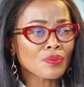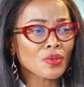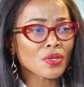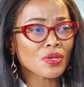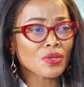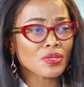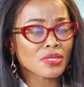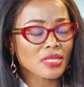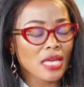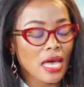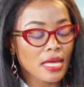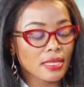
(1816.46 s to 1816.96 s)

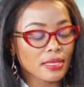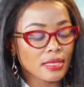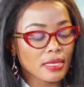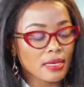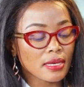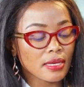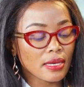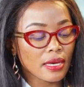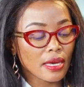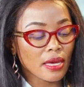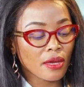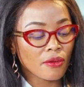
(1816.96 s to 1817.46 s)
Because I
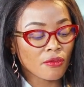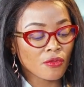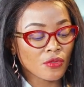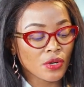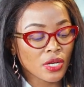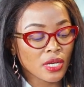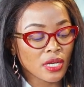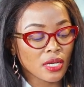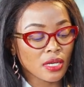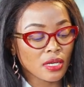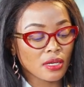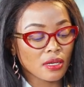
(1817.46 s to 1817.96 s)
think
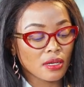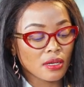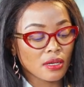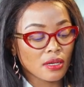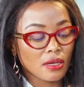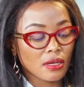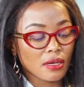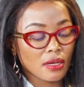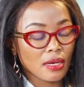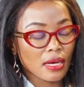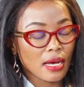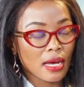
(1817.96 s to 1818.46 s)
every
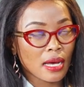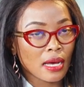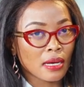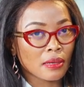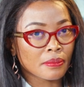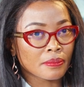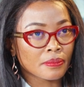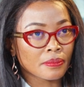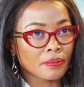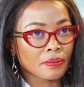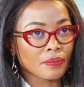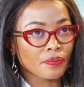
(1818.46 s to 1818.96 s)

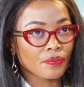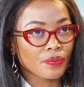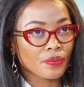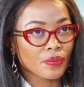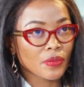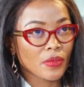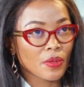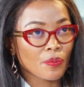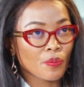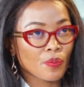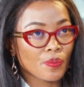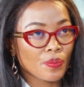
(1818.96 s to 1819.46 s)
um,
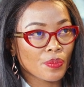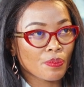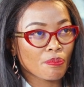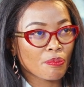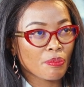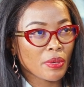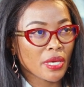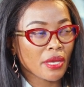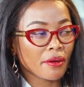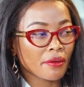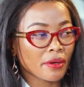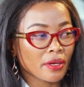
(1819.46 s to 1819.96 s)

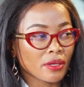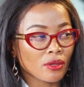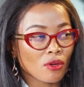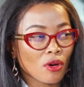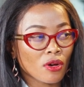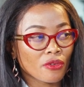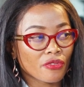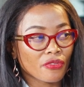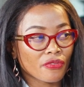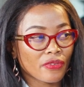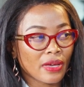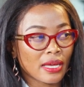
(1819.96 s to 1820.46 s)
period
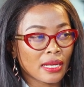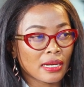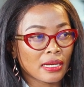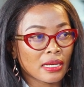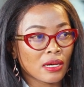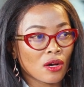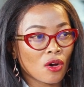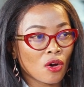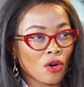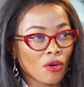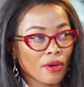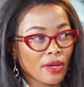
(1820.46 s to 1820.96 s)
of
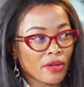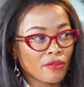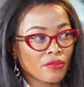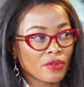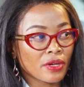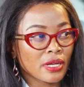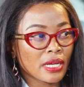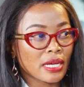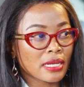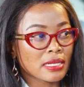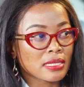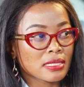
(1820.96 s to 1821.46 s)
failure or
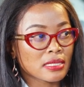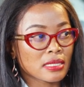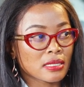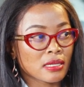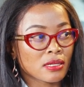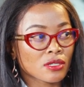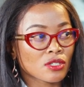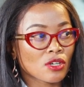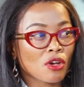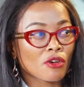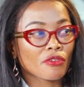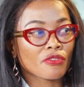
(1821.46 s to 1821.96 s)
every
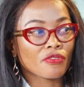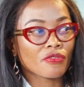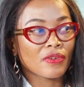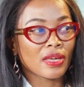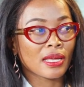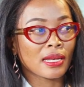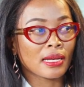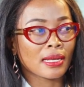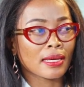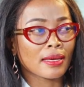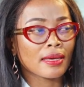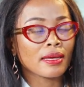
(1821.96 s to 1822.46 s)
incident of
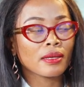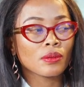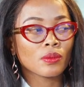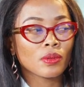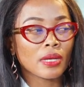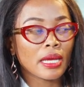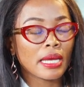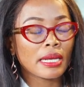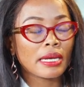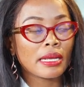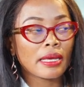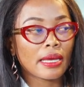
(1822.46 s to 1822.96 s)
failure in
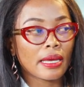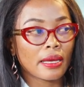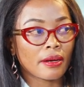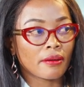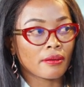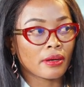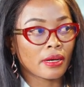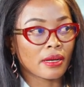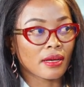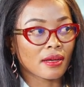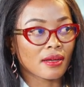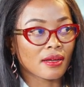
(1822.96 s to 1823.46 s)
any
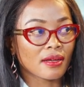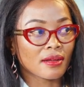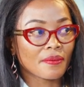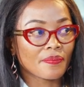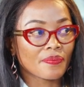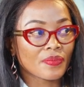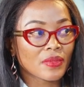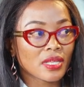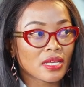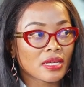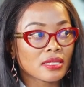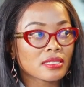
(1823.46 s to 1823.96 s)
area
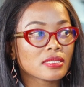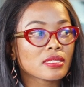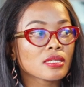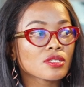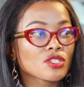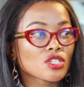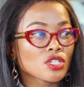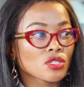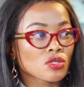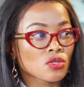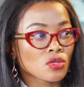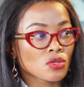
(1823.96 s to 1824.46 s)
mm.
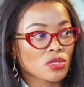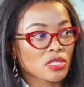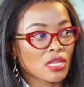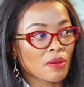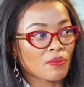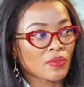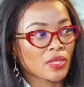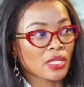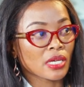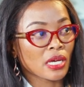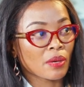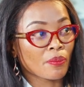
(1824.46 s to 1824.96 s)
teaches you
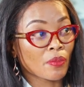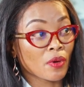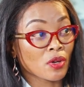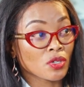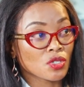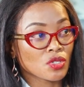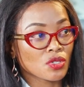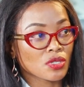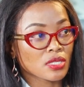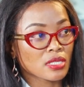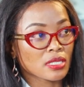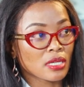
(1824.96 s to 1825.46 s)
something
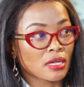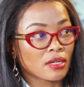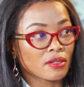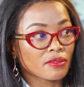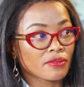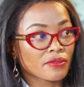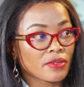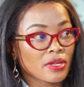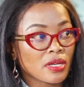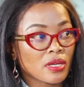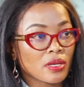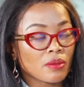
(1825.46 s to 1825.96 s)
about yourself
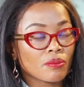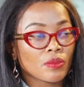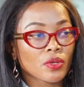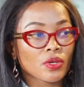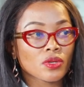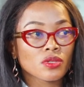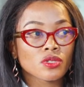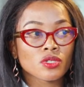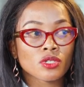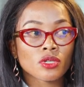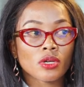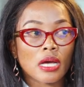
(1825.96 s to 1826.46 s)

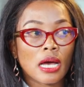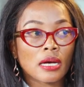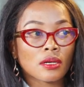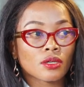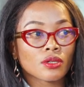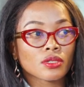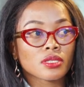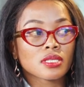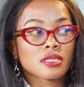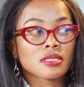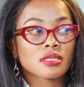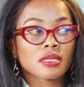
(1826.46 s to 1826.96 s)
because you, I
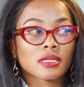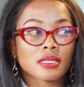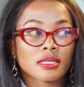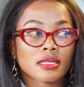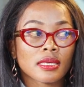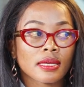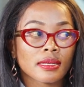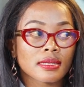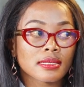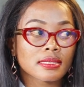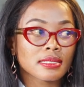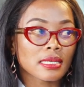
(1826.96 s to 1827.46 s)
could sit
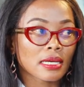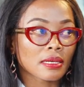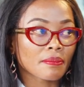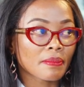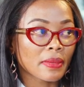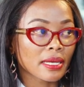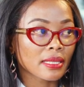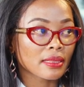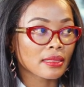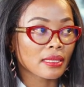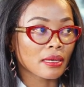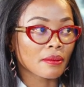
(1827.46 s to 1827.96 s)
there and suck
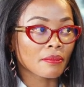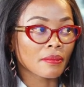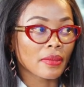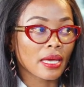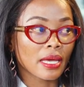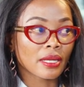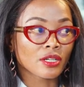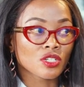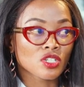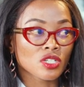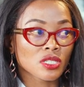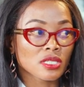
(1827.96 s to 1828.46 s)
my thumb
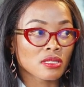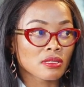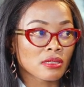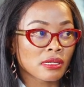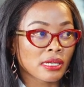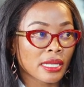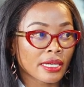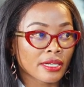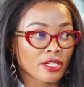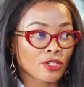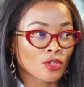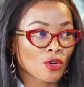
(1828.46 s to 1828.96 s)
and just
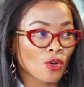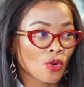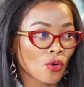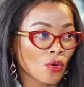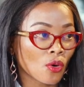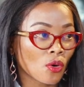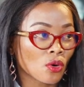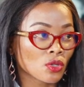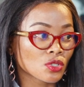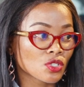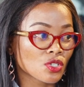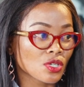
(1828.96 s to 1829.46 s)
let it go
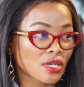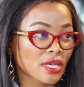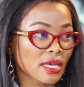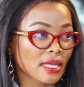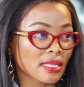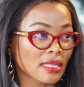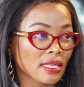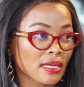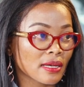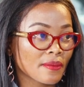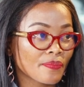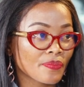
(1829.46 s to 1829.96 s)

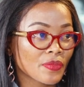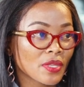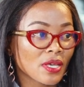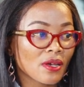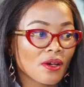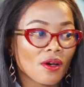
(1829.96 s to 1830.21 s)
altogether.